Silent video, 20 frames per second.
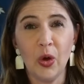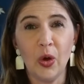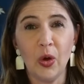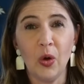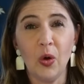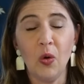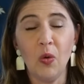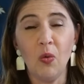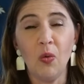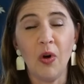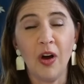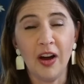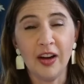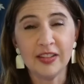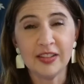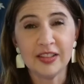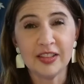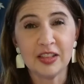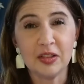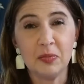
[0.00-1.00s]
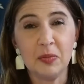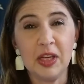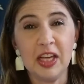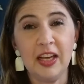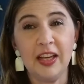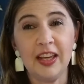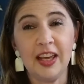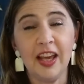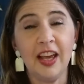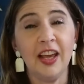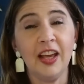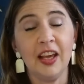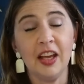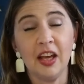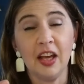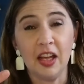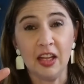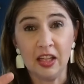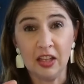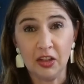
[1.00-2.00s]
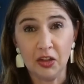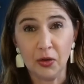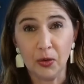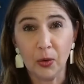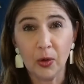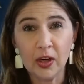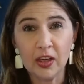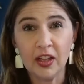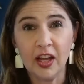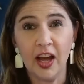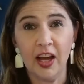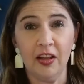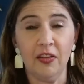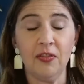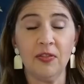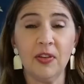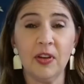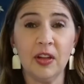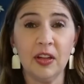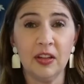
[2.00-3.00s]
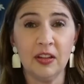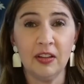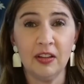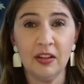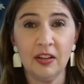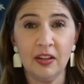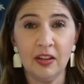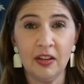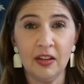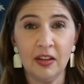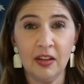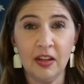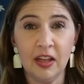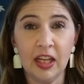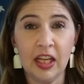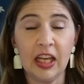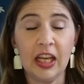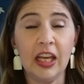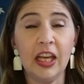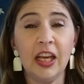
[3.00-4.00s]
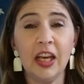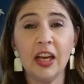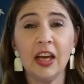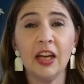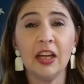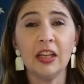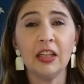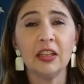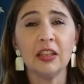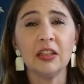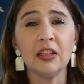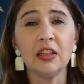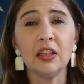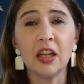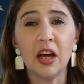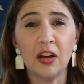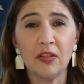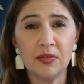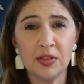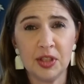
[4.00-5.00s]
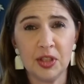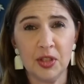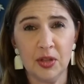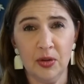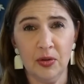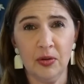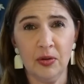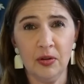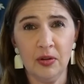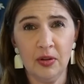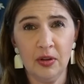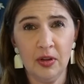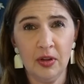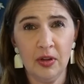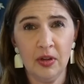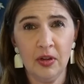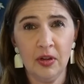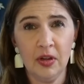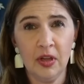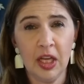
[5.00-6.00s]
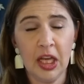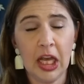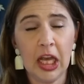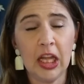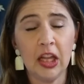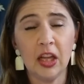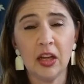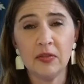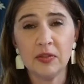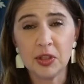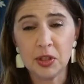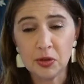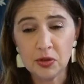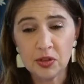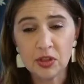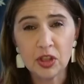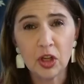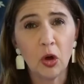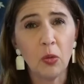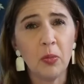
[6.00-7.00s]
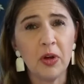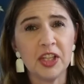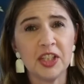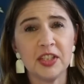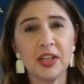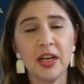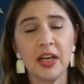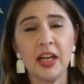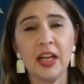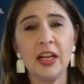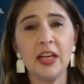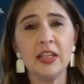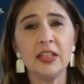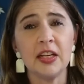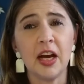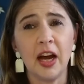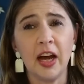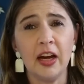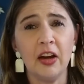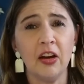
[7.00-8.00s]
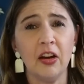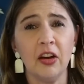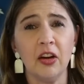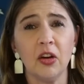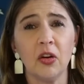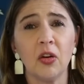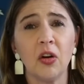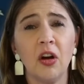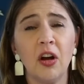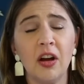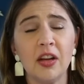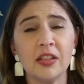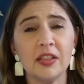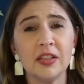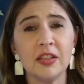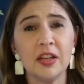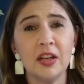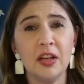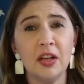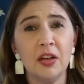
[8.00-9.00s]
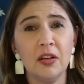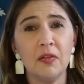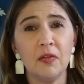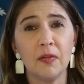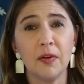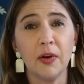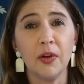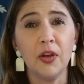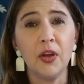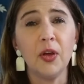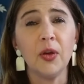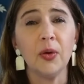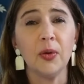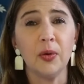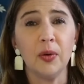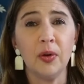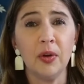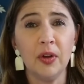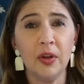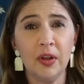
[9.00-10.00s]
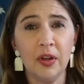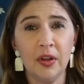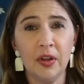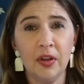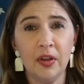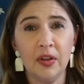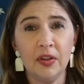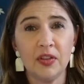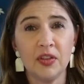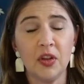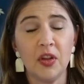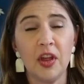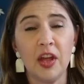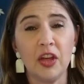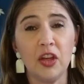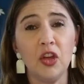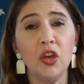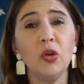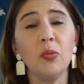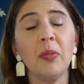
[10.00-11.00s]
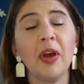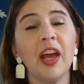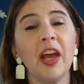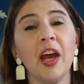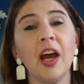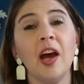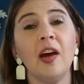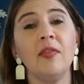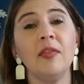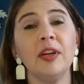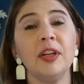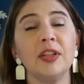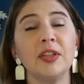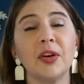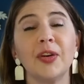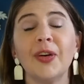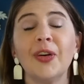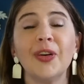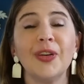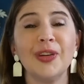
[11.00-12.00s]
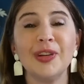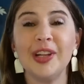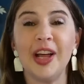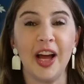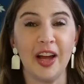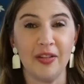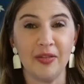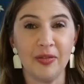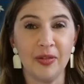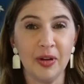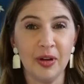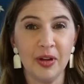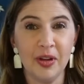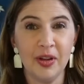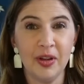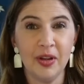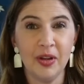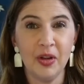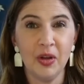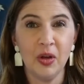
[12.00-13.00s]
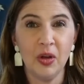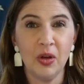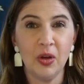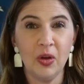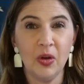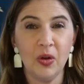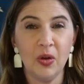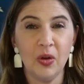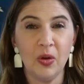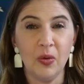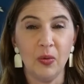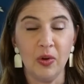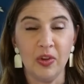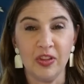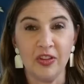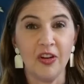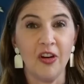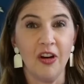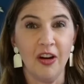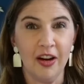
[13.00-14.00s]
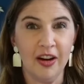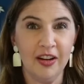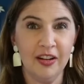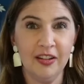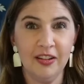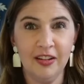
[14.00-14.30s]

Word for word: who wants to be king in your life. He loves you. He loved you so much that he died on a cross for you so that you may have eternal life with God.